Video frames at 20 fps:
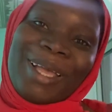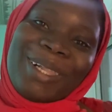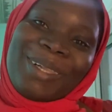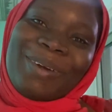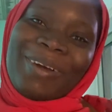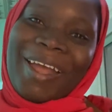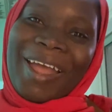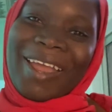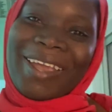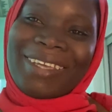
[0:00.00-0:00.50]

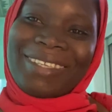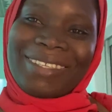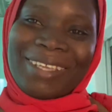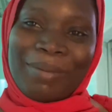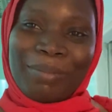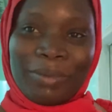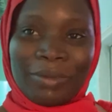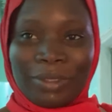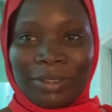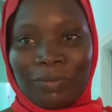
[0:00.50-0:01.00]
Hello guys,
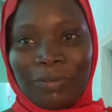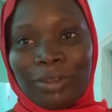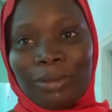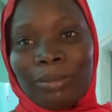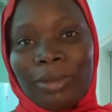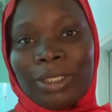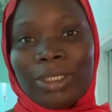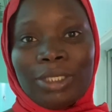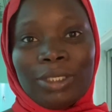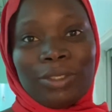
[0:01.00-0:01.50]
a beautiful
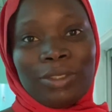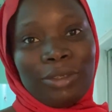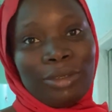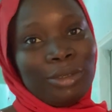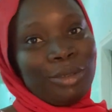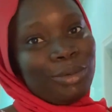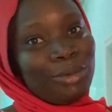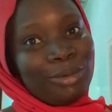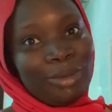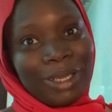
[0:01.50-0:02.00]
morning to
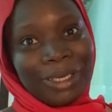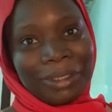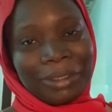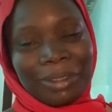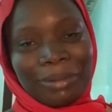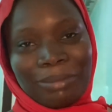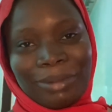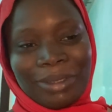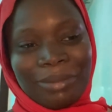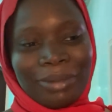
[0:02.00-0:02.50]
you and
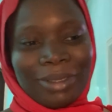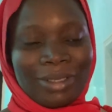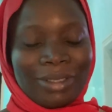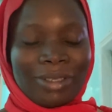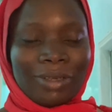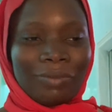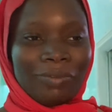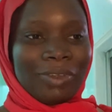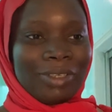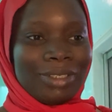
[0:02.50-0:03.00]

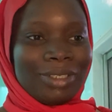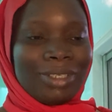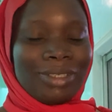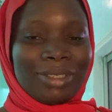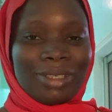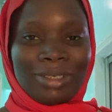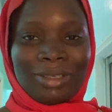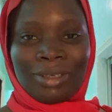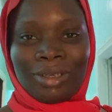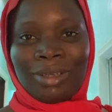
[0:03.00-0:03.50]
compliments of the
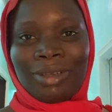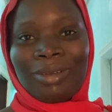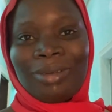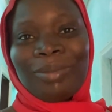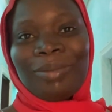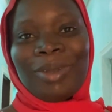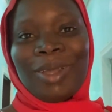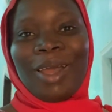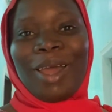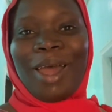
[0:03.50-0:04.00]
season.
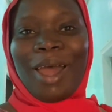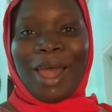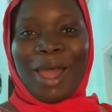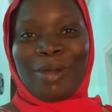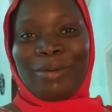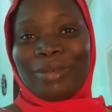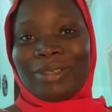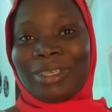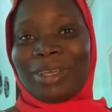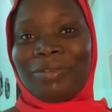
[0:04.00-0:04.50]

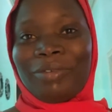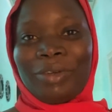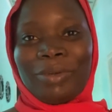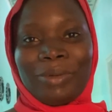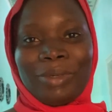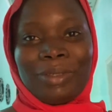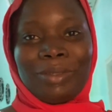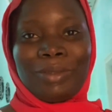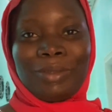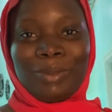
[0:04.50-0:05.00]
How is
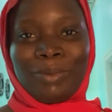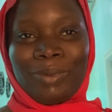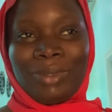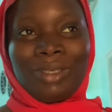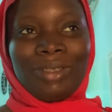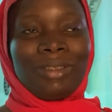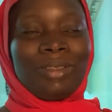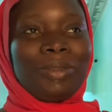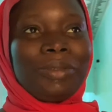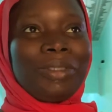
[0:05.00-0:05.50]
everyone
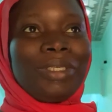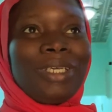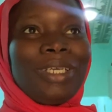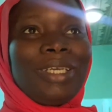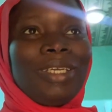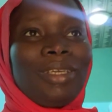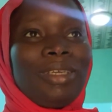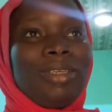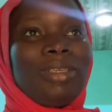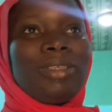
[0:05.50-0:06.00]
doing?
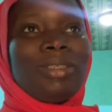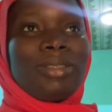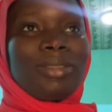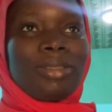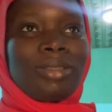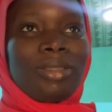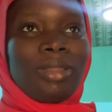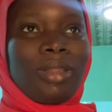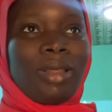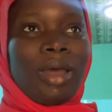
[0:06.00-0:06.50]
Today
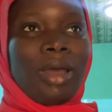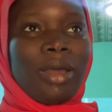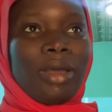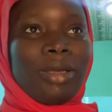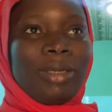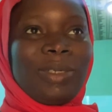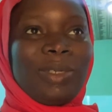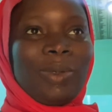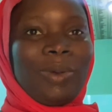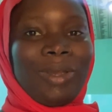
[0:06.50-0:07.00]
is
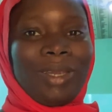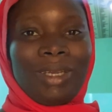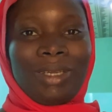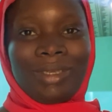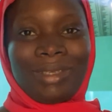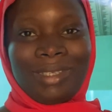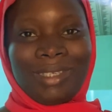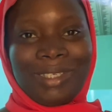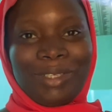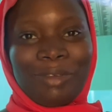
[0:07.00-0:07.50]
the
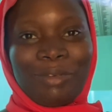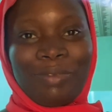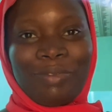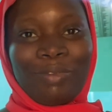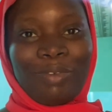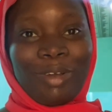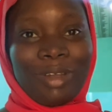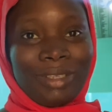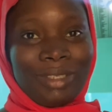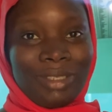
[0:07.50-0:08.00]

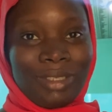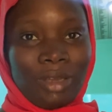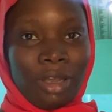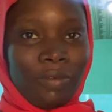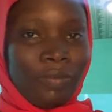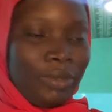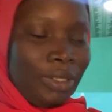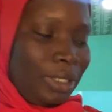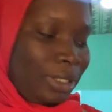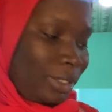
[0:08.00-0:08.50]
24th
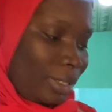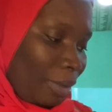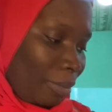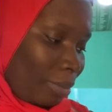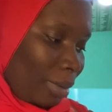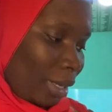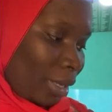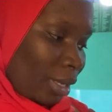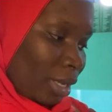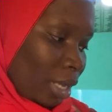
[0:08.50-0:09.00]
of
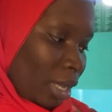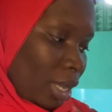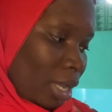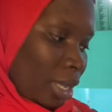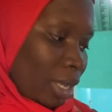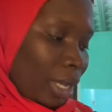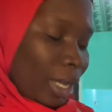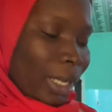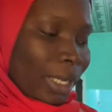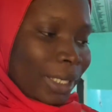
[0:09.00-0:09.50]
December
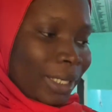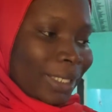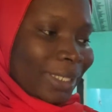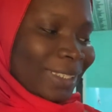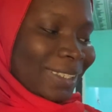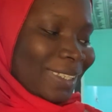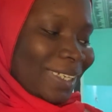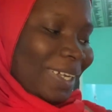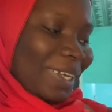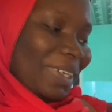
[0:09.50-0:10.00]

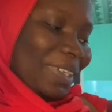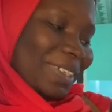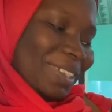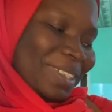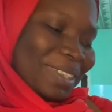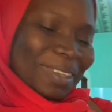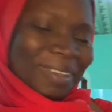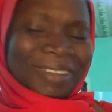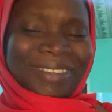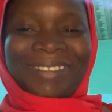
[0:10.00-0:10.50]
and
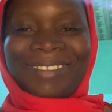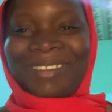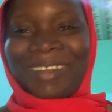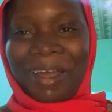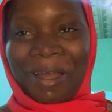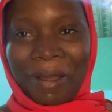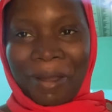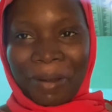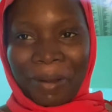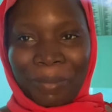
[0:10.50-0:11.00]

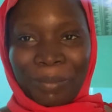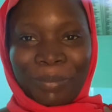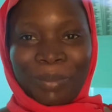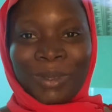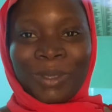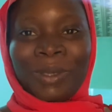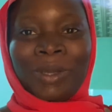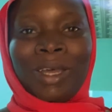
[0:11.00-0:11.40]
stop!